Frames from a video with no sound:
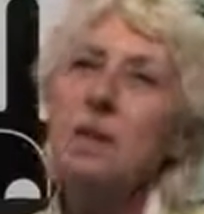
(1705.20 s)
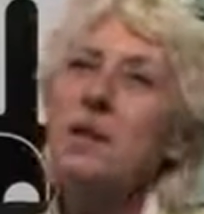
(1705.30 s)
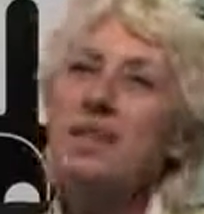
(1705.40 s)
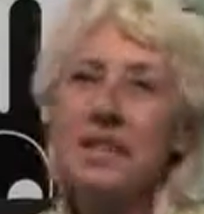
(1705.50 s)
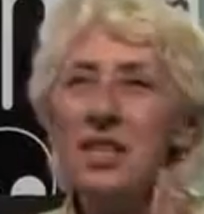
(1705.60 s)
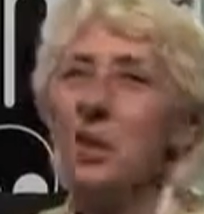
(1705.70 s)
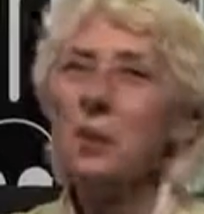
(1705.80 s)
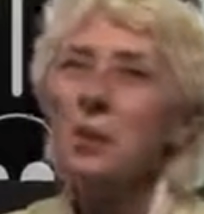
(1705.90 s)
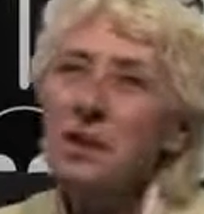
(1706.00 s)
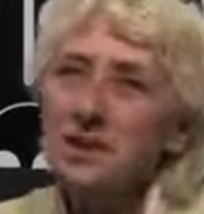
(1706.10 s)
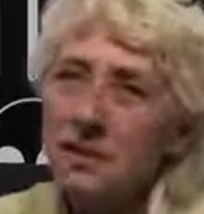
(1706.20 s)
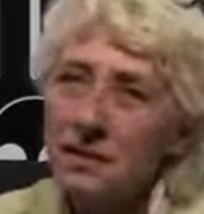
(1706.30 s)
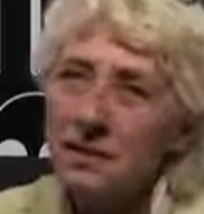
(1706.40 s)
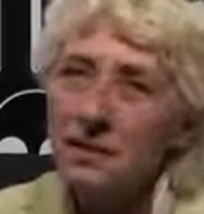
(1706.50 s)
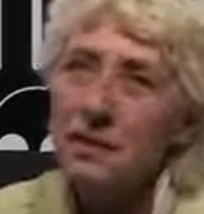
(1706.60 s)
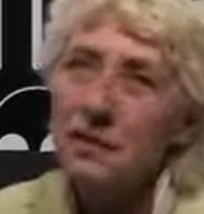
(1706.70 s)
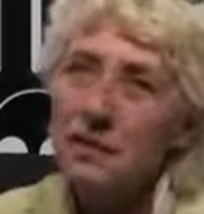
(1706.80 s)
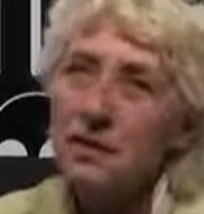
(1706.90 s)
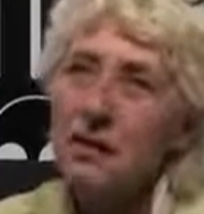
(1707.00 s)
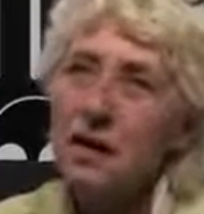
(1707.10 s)
Yeah. Because they don't release this stuff
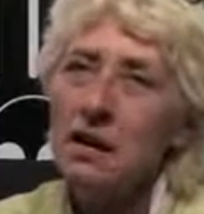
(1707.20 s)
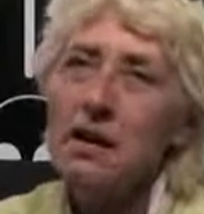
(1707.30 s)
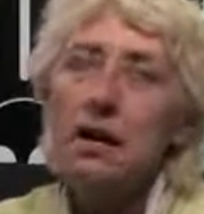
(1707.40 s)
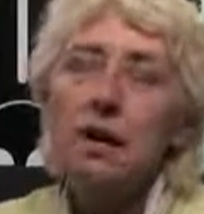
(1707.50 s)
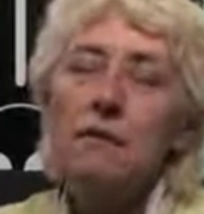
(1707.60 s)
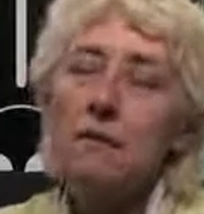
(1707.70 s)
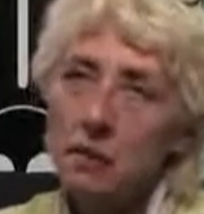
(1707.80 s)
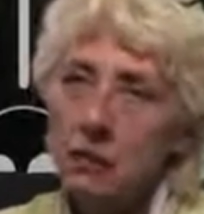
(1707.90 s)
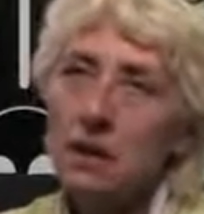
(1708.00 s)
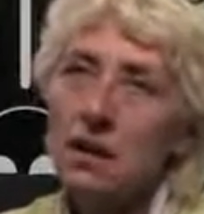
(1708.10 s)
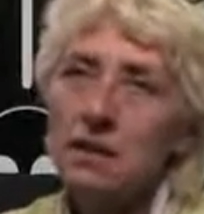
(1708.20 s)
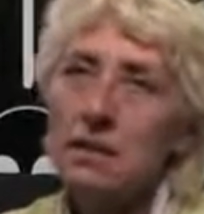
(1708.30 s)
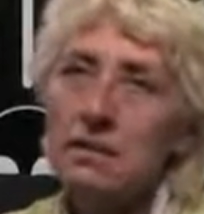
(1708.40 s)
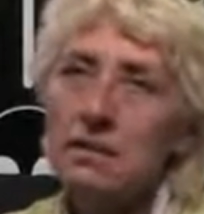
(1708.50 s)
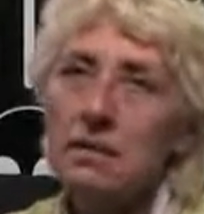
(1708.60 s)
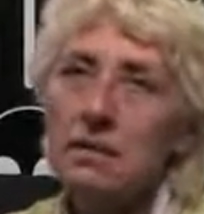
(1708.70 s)
unless they feel that it's